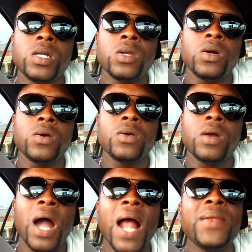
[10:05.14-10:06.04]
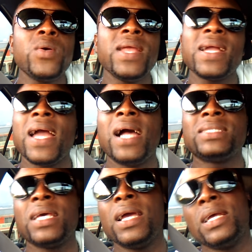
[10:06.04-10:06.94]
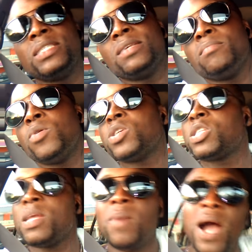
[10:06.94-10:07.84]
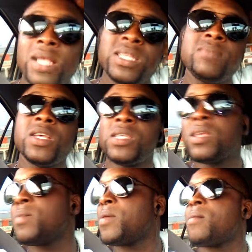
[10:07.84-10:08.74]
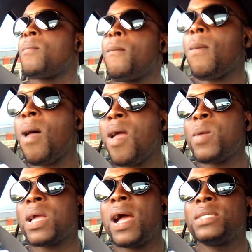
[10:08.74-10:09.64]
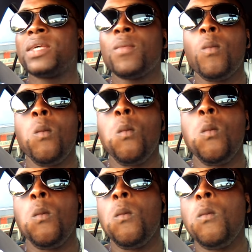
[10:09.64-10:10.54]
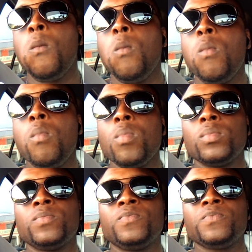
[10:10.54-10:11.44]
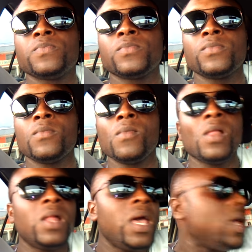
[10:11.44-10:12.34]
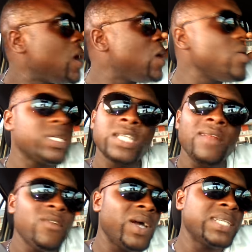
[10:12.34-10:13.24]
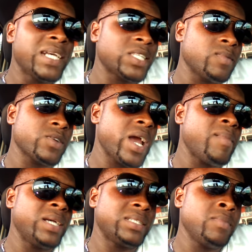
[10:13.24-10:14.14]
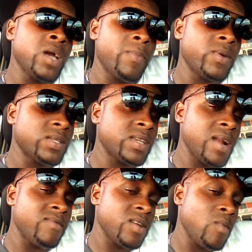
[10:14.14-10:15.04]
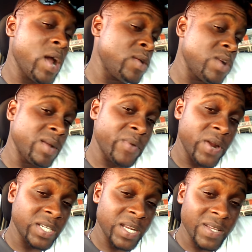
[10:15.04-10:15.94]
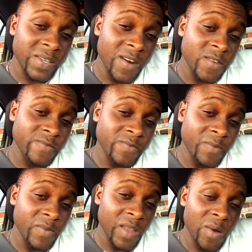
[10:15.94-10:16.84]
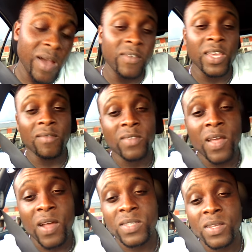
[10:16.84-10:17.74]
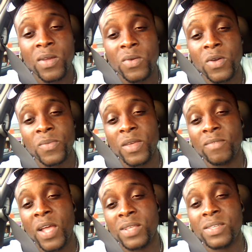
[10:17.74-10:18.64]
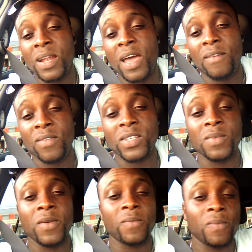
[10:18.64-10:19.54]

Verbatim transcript: you know. All new link can say is most the boss the best, is it man? All I can say. Mm. Anyway, yourself viewers and subscribers, big up on yourself. Your boy New Link Production is here. We have to give thanks, you don't know. Give thanks to life, you see me?